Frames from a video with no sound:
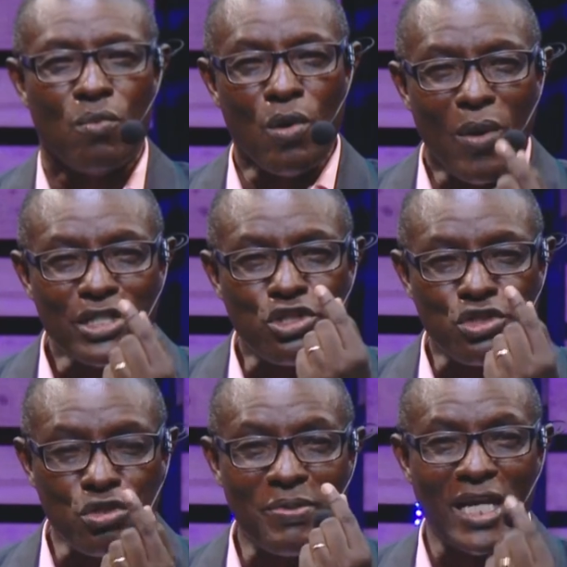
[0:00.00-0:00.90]
We want
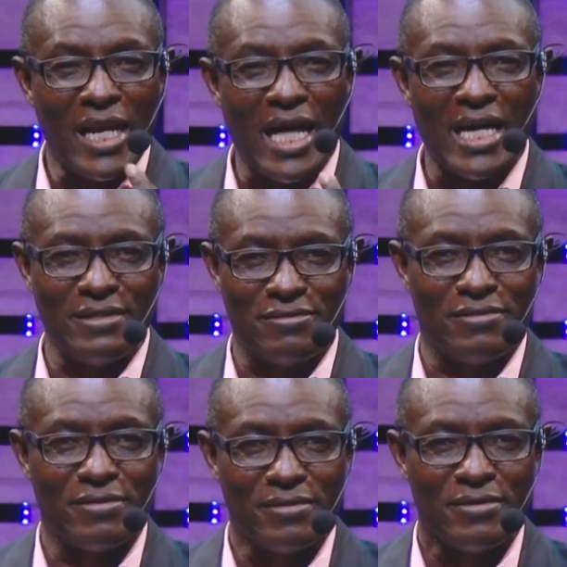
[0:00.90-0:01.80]
you to be
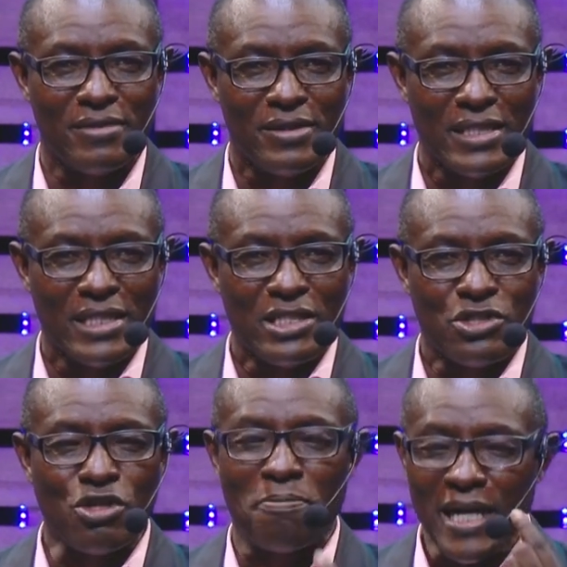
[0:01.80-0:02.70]
alive.
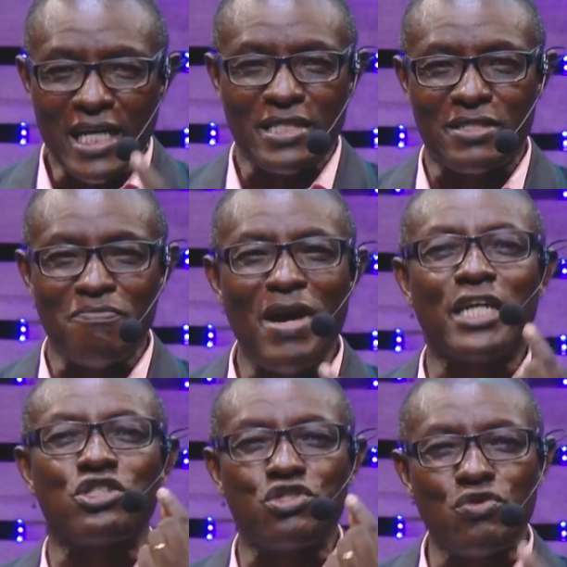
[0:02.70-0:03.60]
So please,
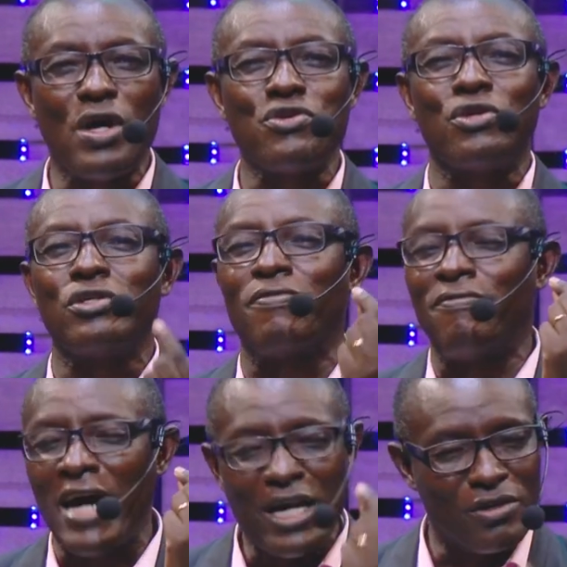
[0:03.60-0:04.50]
make sure you're not
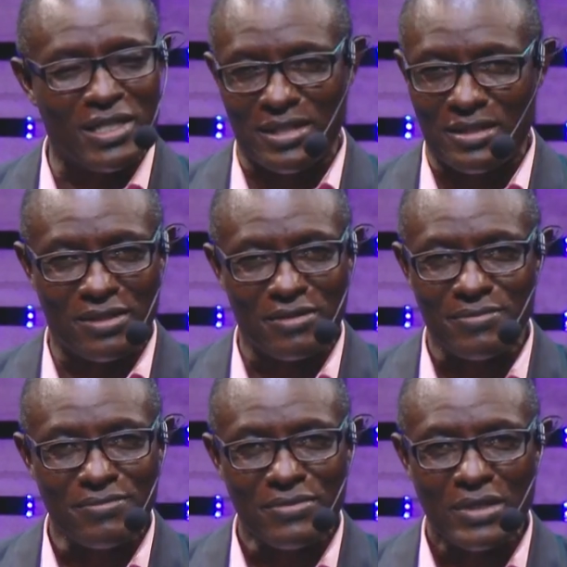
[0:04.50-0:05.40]
violent.
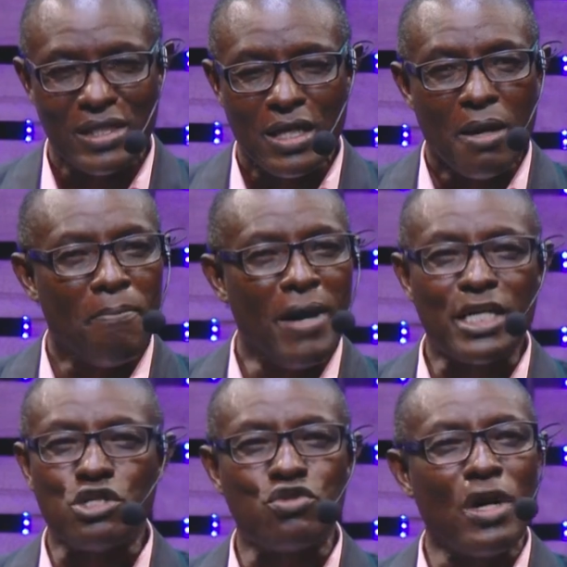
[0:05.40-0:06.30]

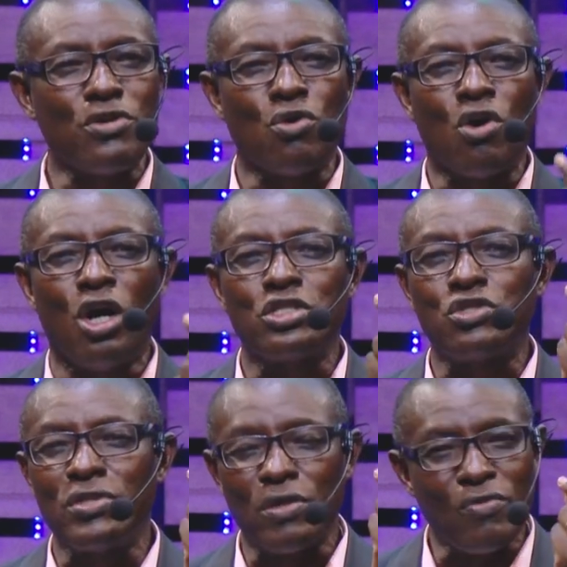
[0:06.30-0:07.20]
Make sure you go
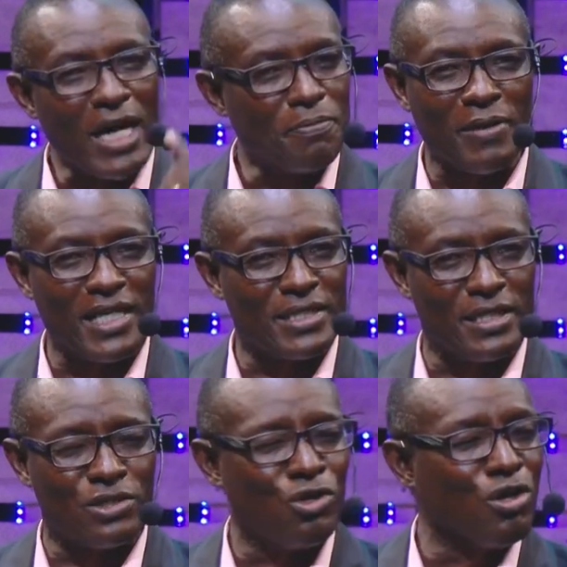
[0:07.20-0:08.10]
to the right
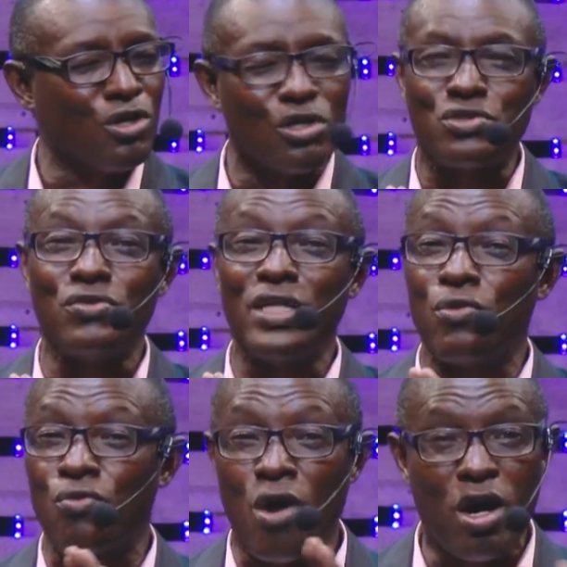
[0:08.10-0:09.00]
places. Don't go to
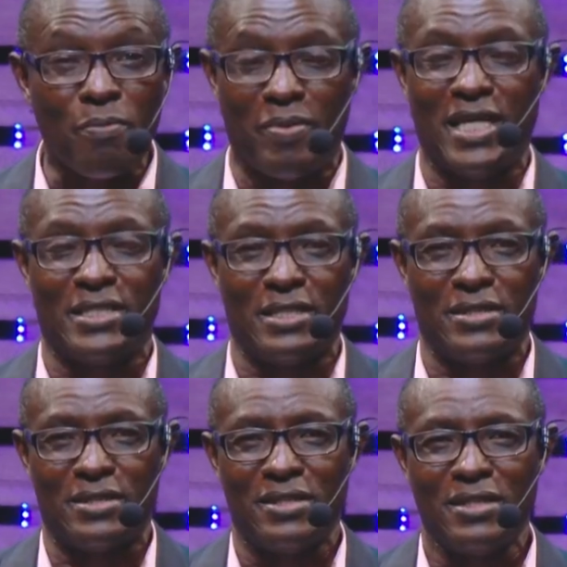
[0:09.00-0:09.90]
the wrong
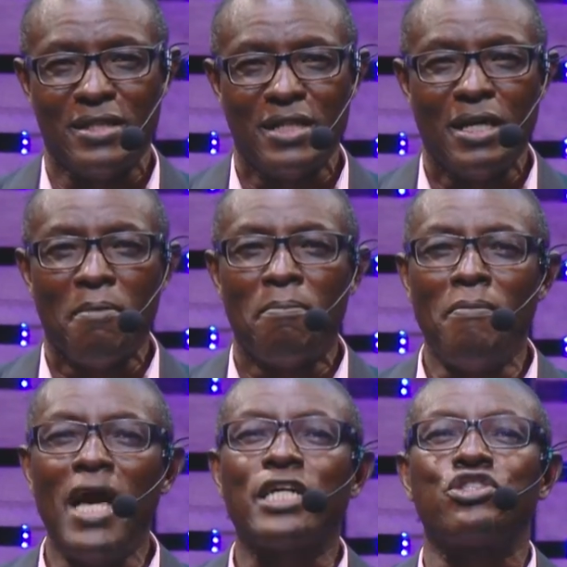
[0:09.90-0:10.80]
places.
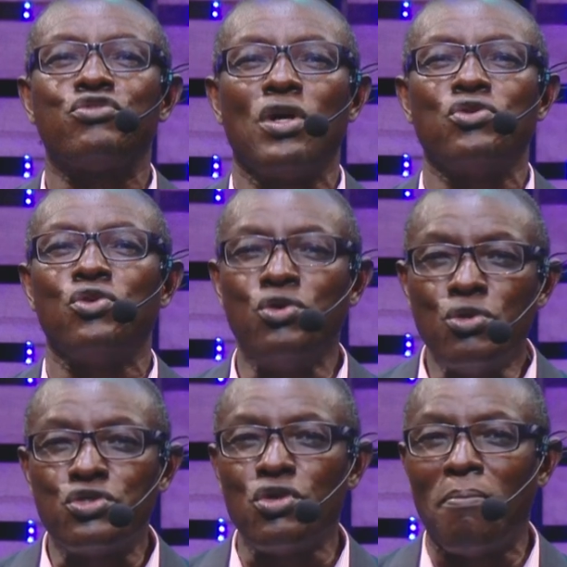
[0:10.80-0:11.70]
Make sure you
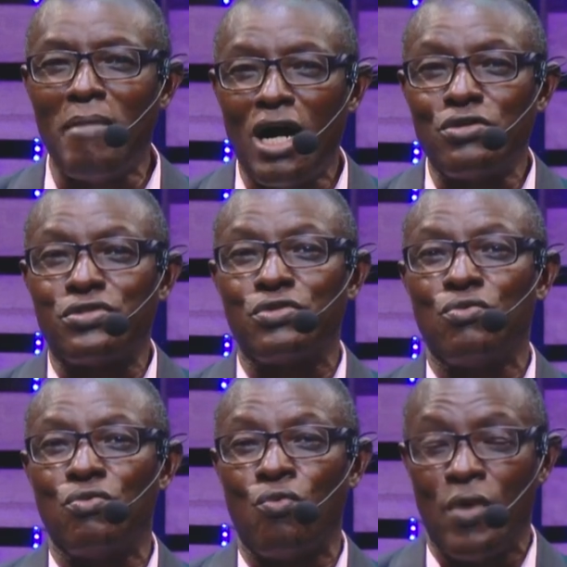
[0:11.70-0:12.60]
use your mouth
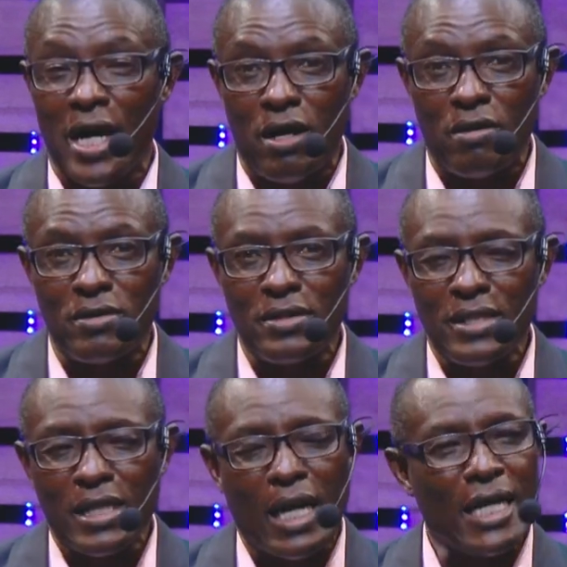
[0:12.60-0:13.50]
well
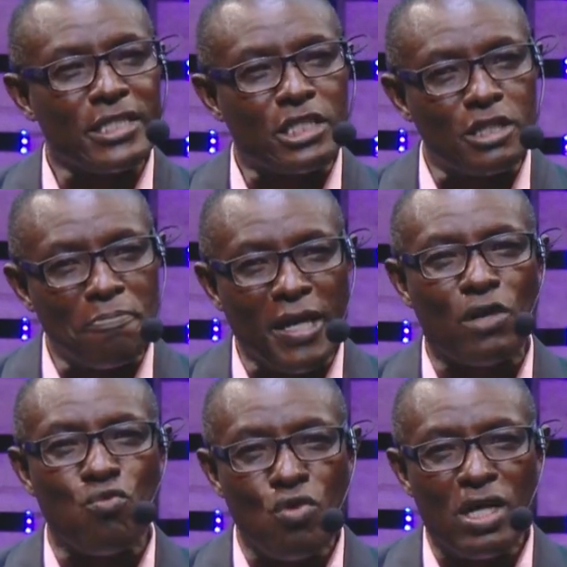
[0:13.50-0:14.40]
and
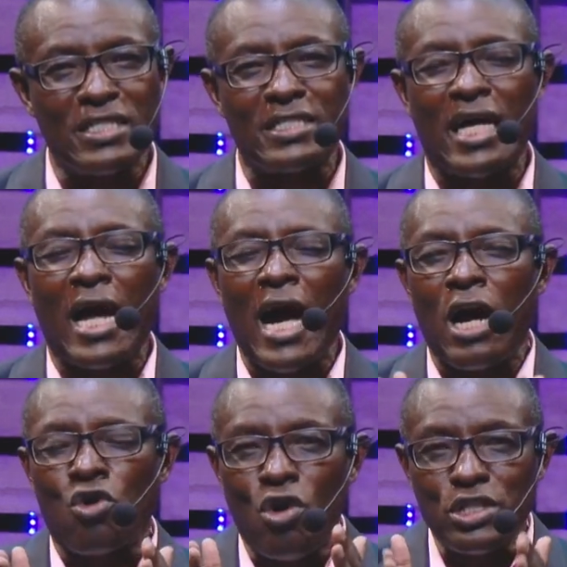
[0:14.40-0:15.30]
speak words that
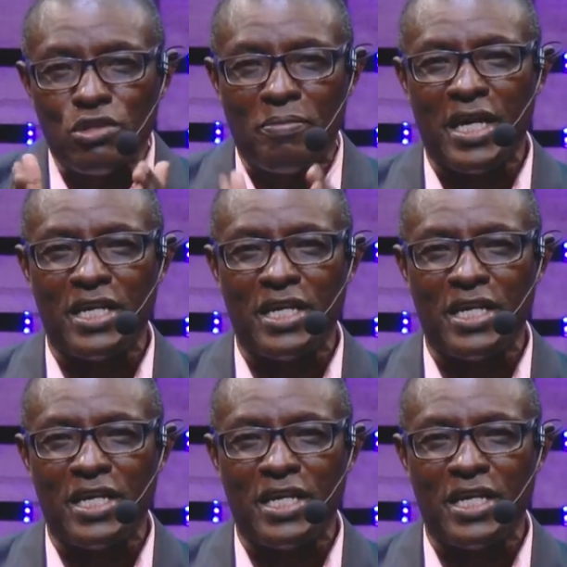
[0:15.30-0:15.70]
are going to be